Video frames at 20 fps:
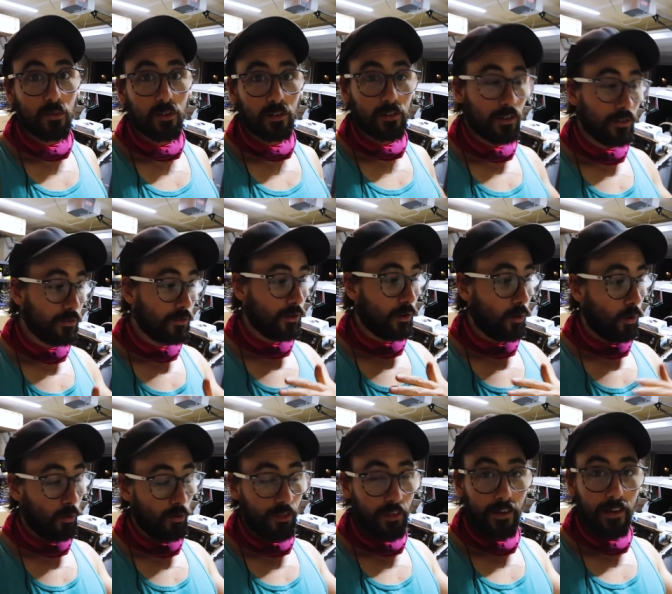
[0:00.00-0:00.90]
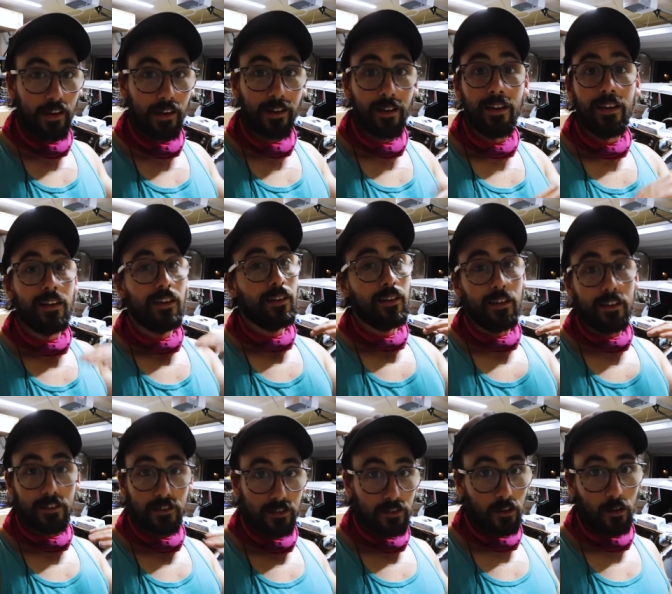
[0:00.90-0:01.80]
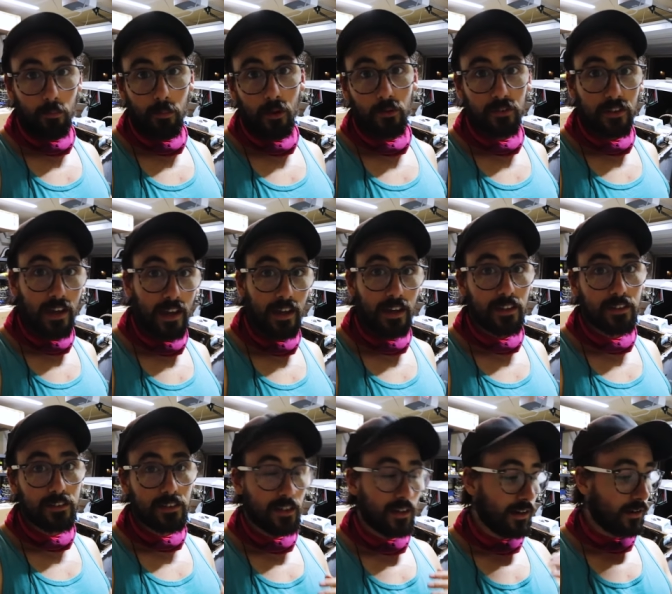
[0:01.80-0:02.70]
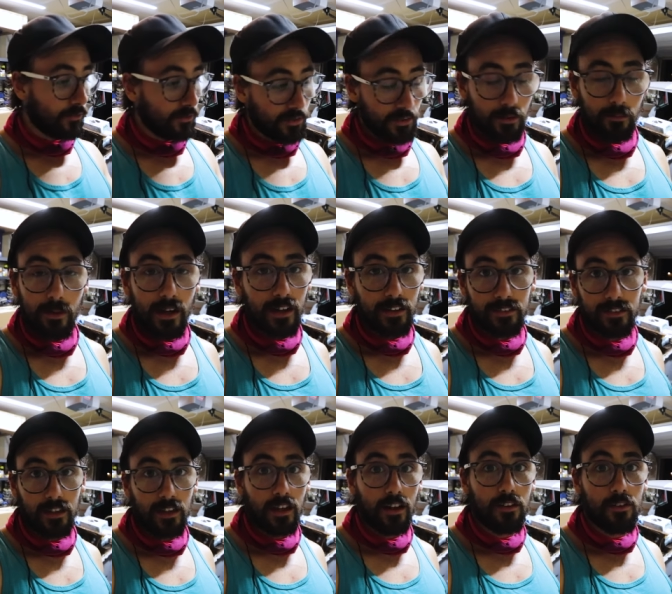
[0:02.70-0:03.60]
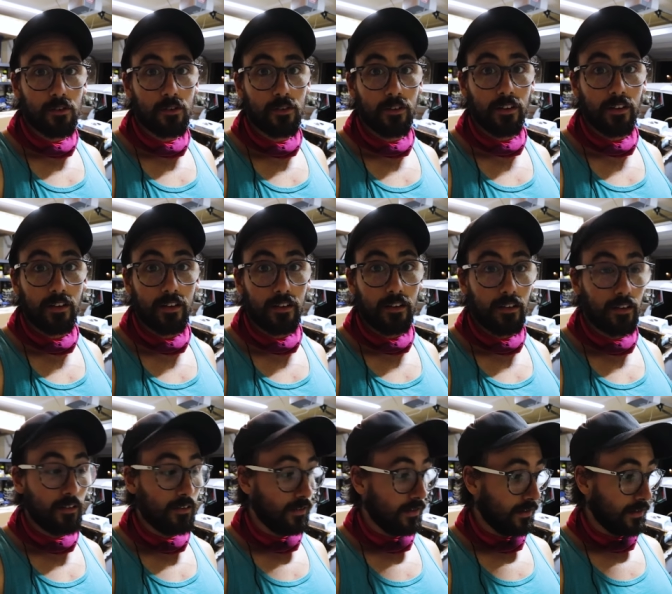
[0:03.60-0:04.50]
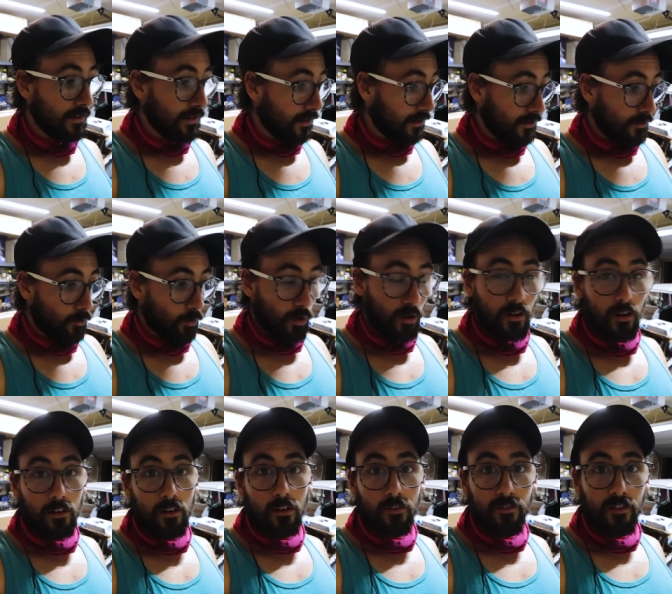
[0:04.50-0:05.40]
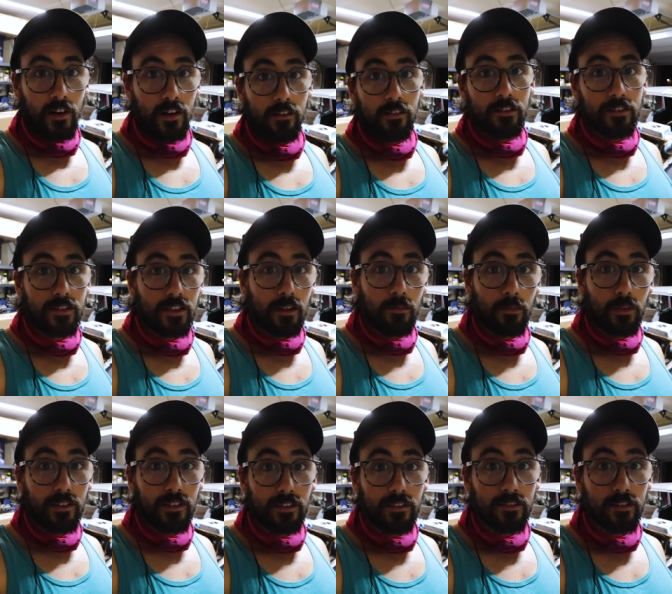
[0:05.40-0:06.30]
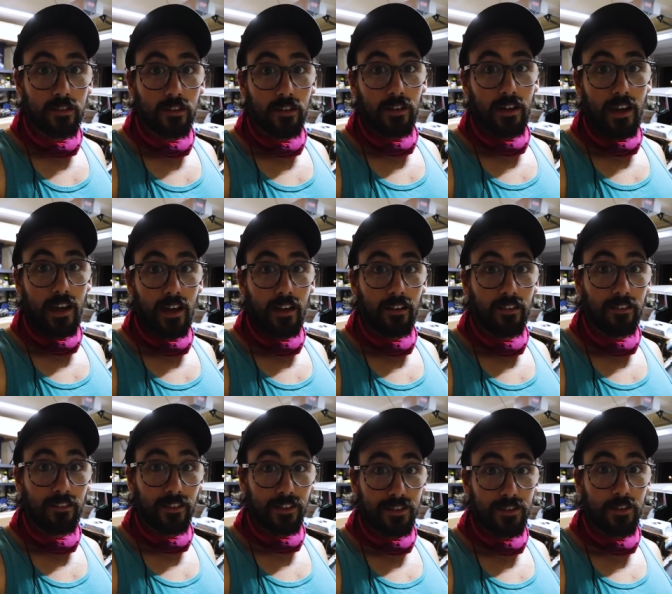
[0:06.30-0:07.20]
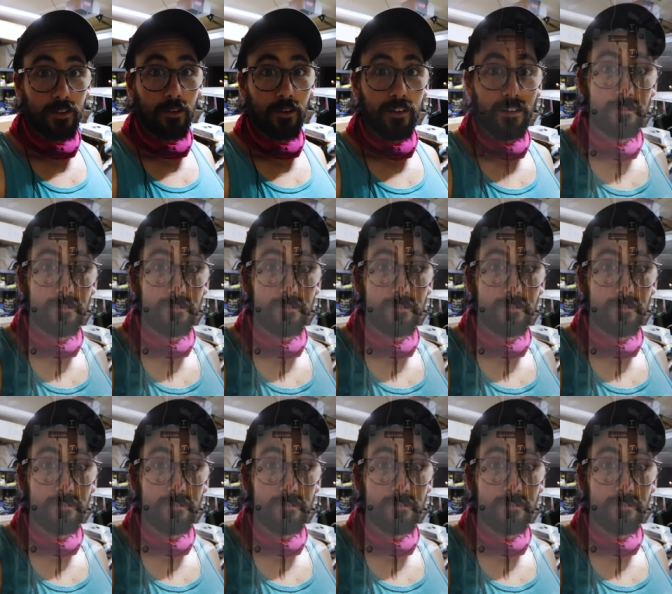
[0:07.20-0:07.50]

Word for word: We're going to do the whole thing, install both the heads, get everything back together, and uh, work on our final assembly. So yeah, let's do